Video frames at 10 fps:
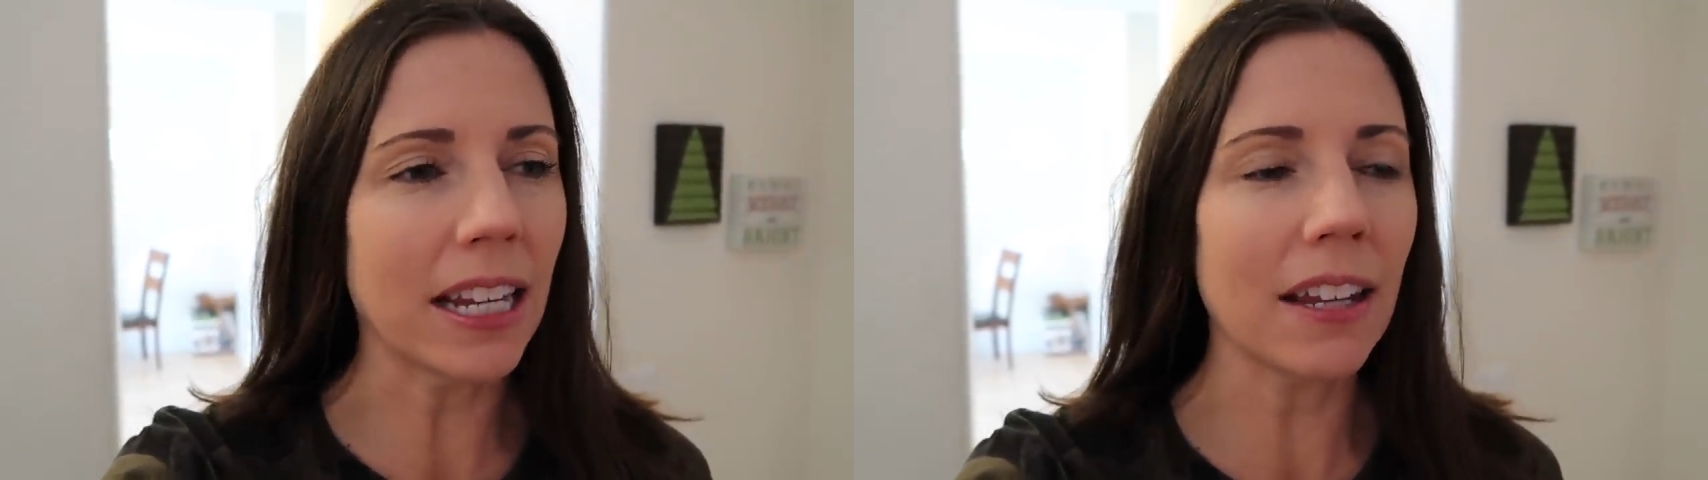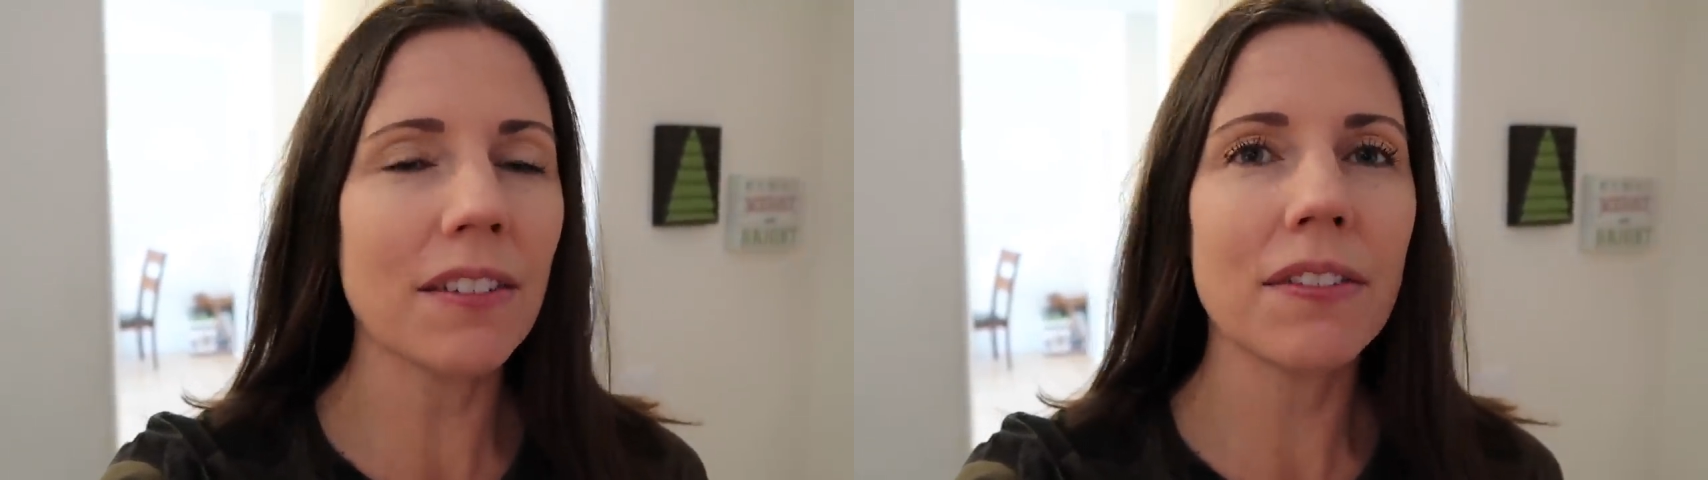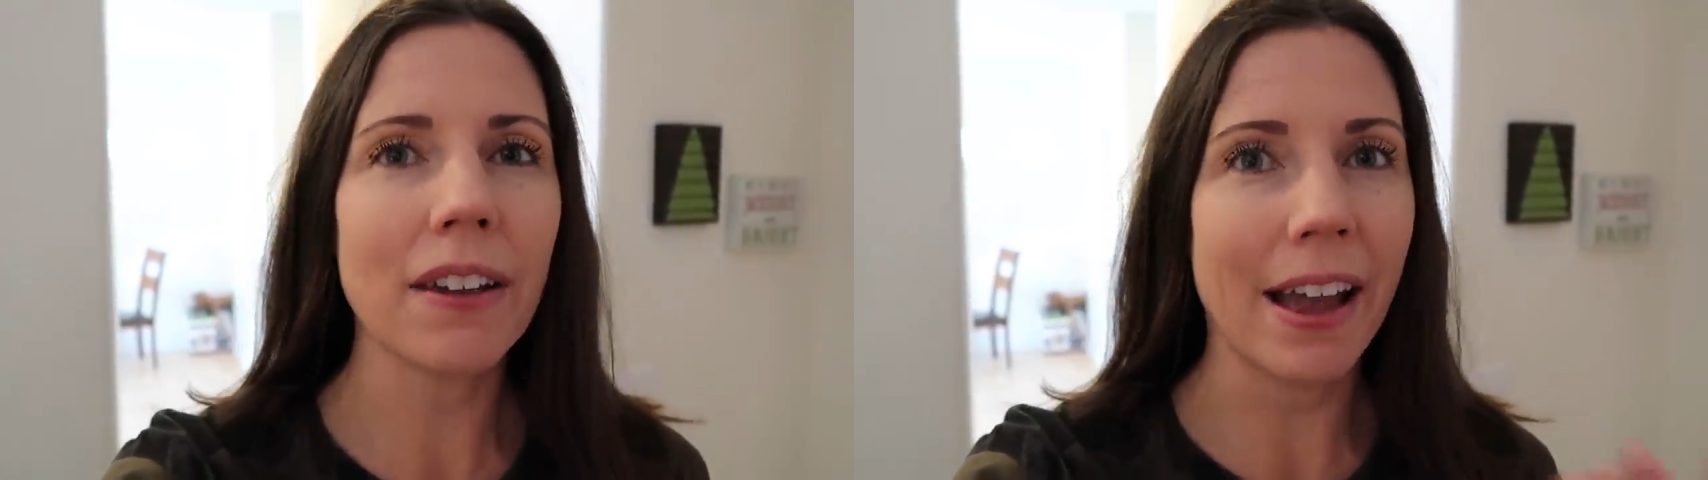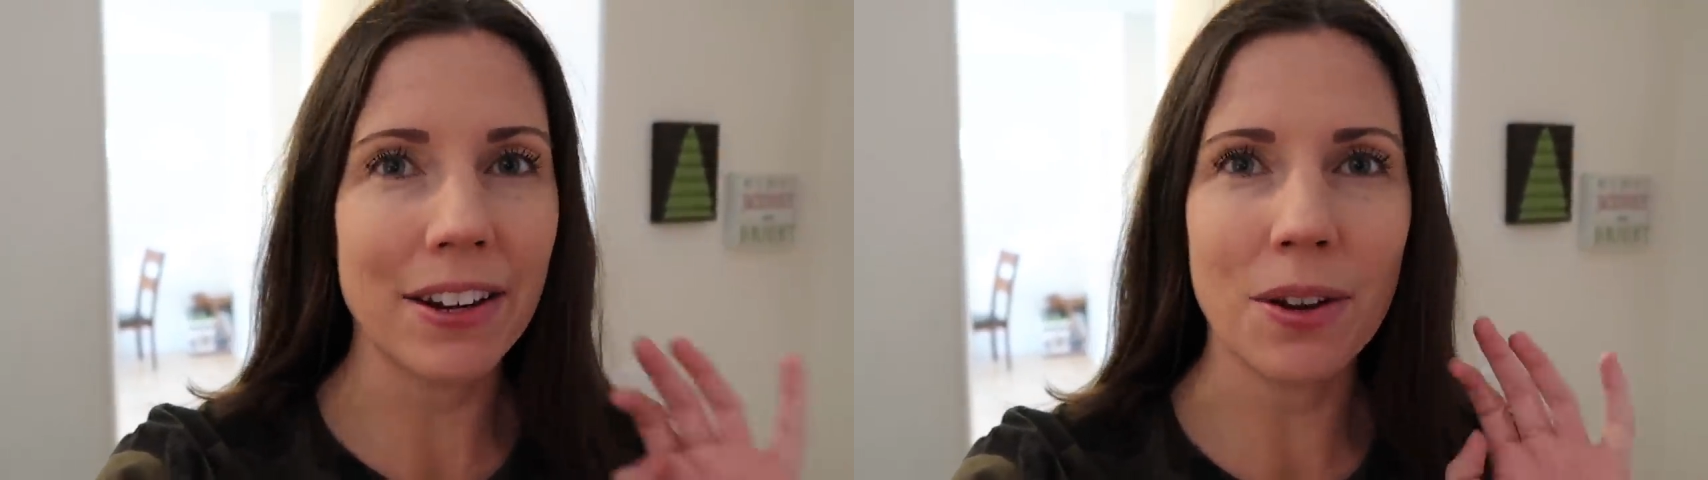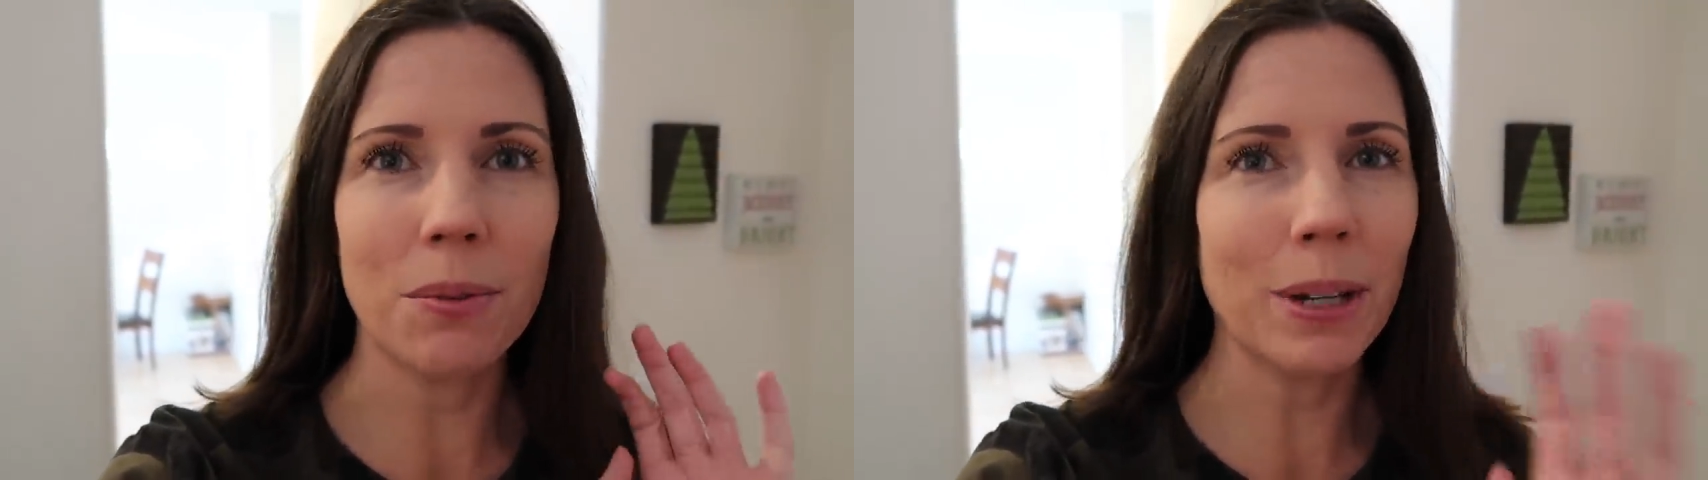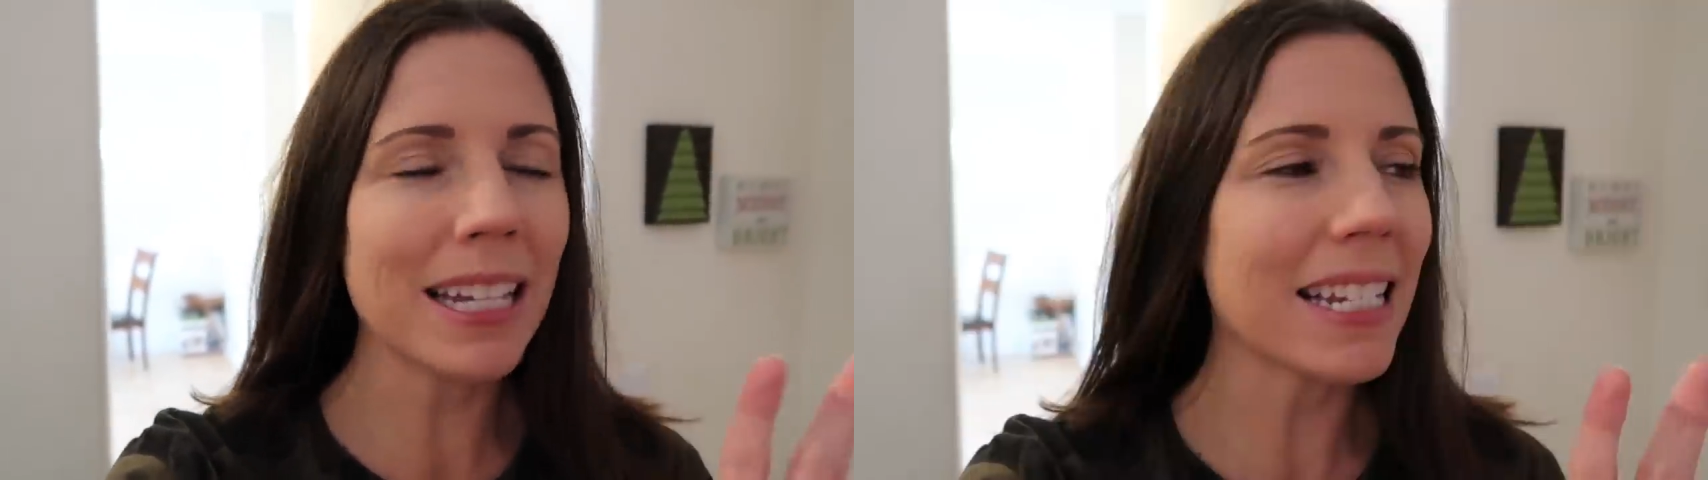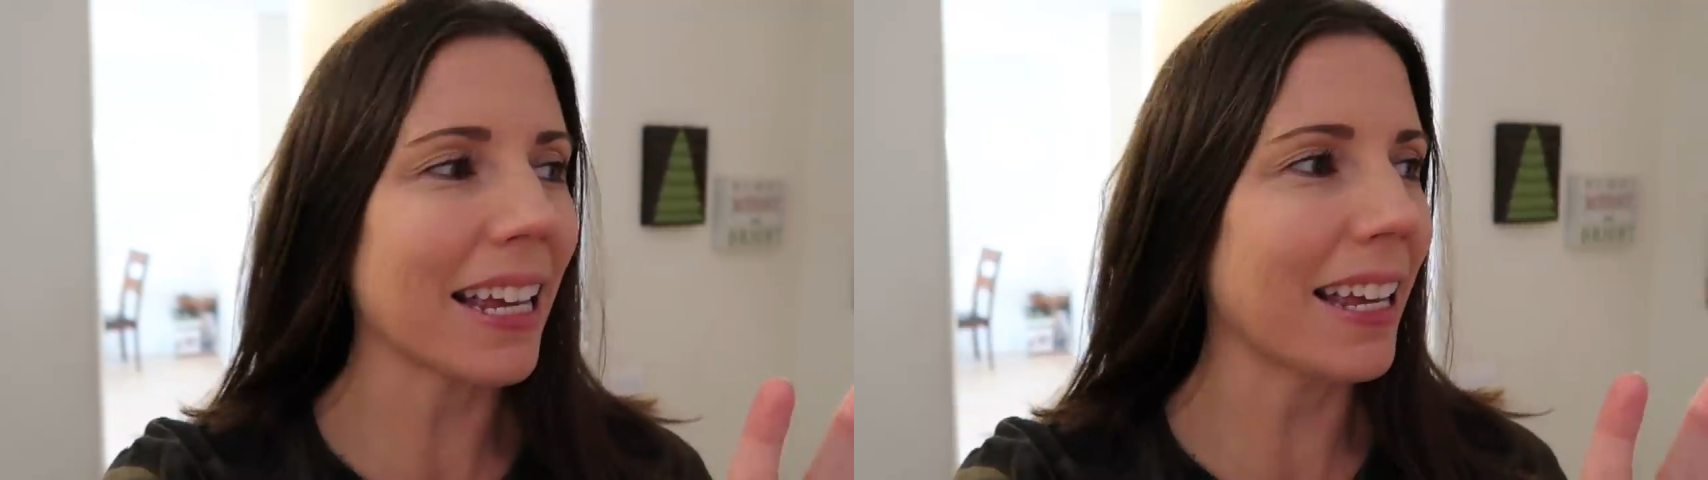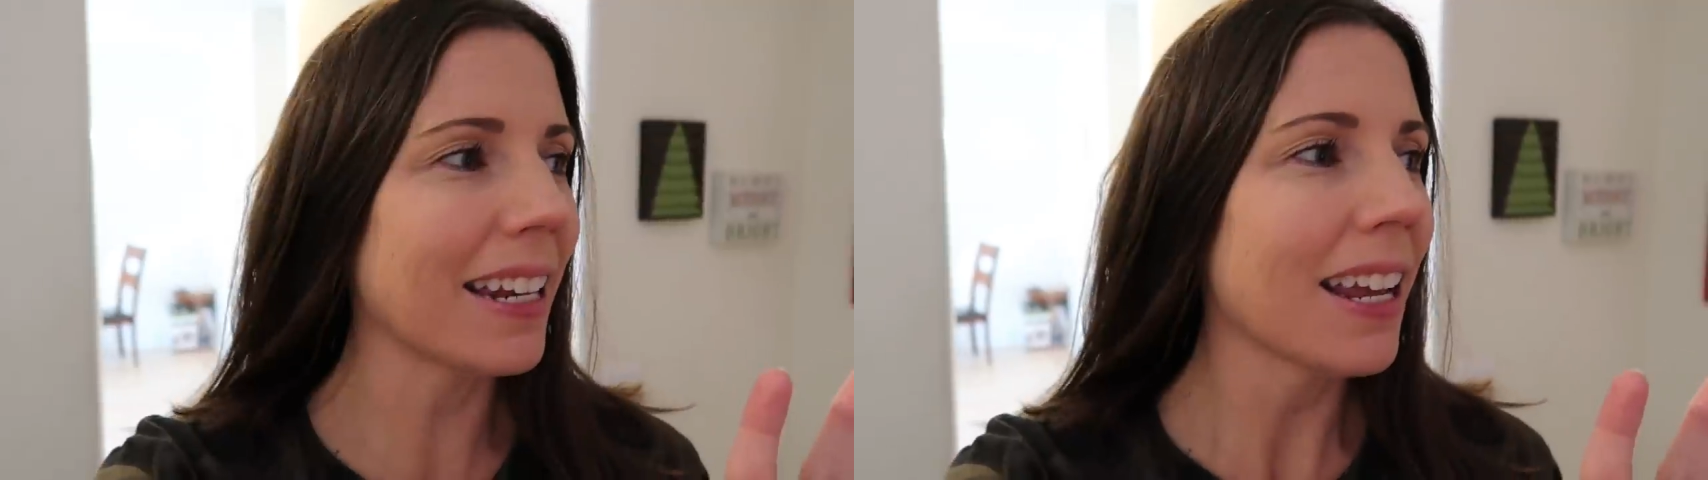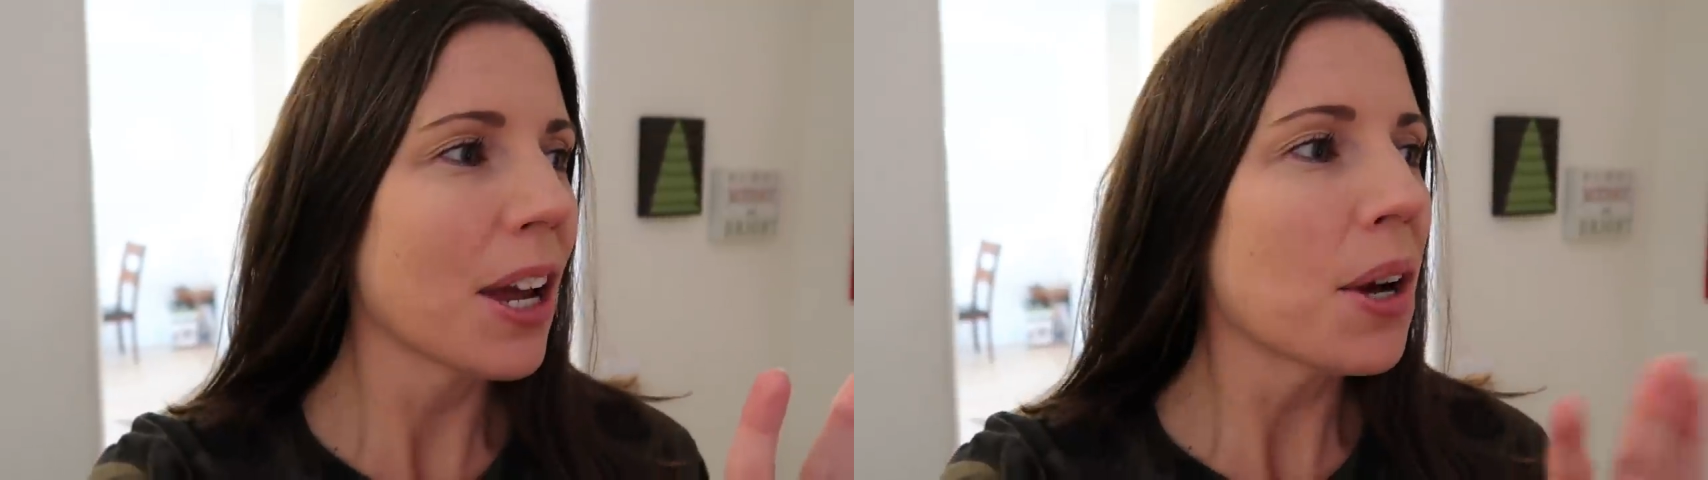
Eve. I know we did.